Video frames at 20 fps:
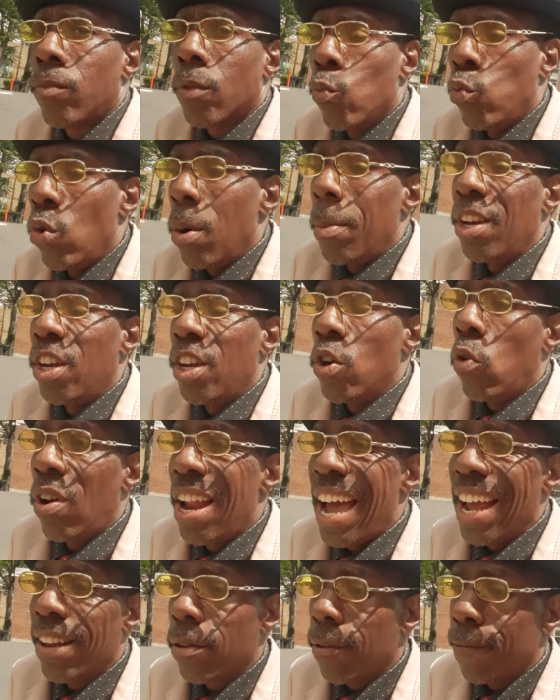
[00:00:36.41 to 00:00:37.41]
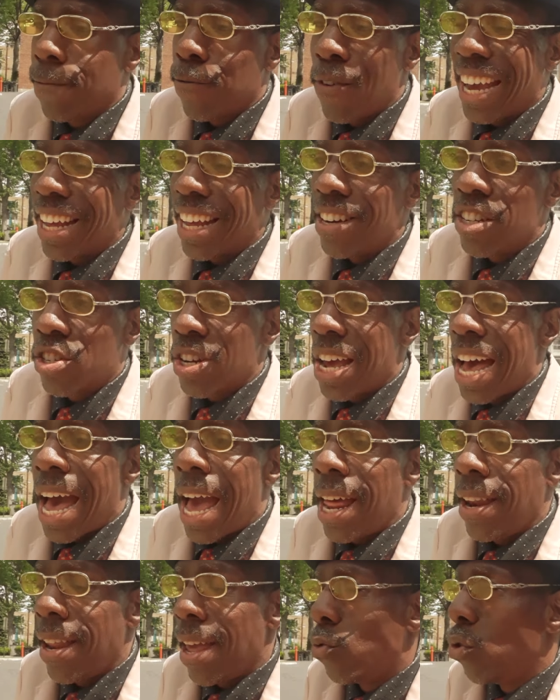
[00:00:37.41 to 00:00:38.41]
Women don't like
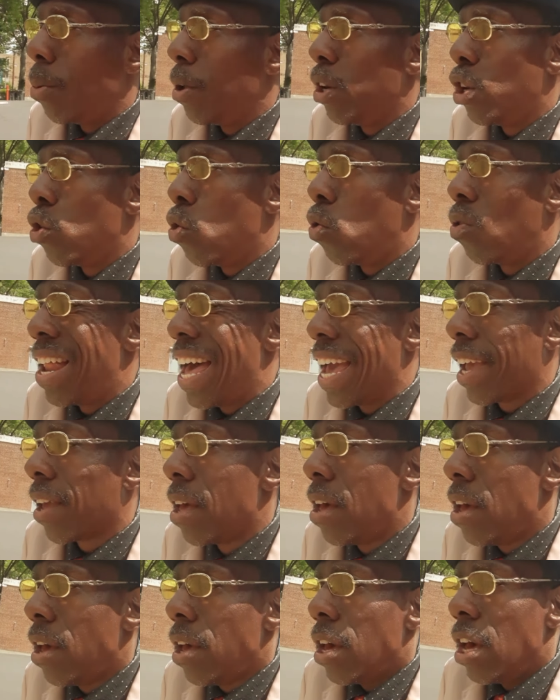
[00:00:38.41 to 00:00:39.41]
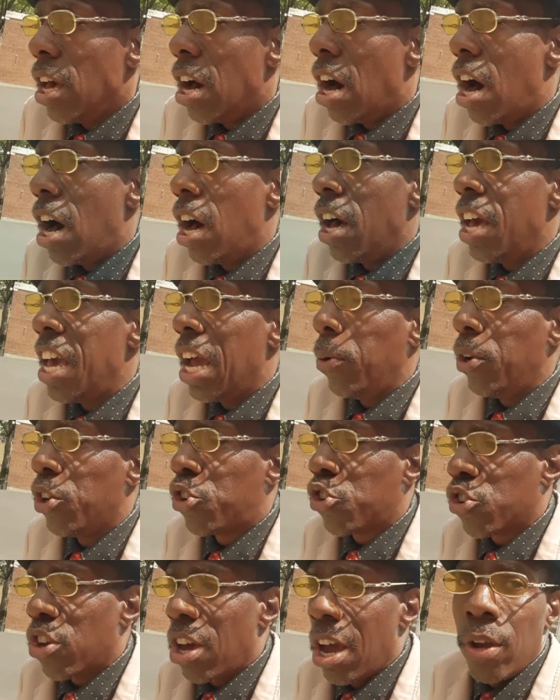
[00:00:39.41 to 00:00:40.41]
Frankenstein, and women don't like uh, hairy,
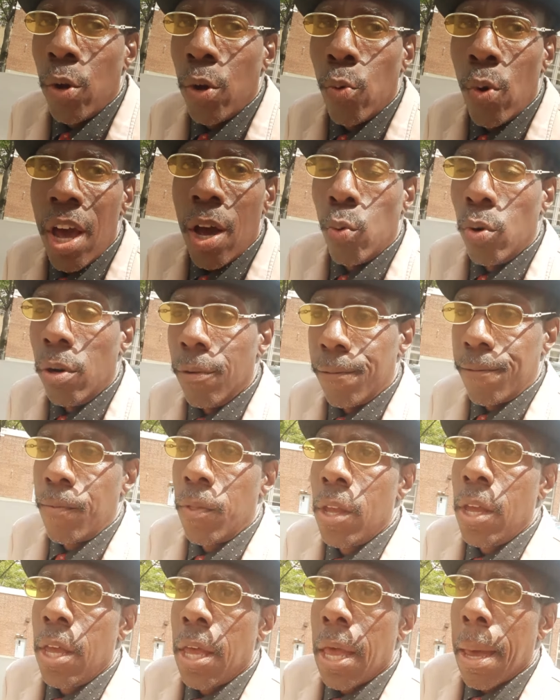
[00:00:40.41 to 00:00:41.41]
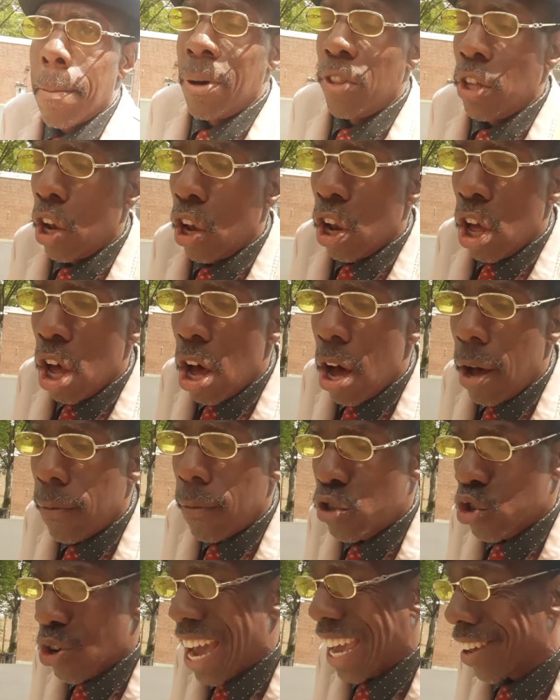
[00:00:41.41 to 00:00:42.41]
scary werewolf, but they
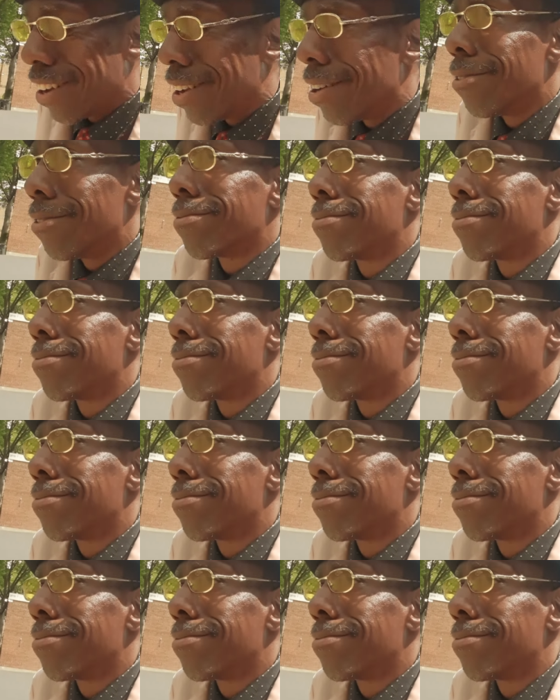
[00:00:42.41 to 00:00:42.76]
love Dracula.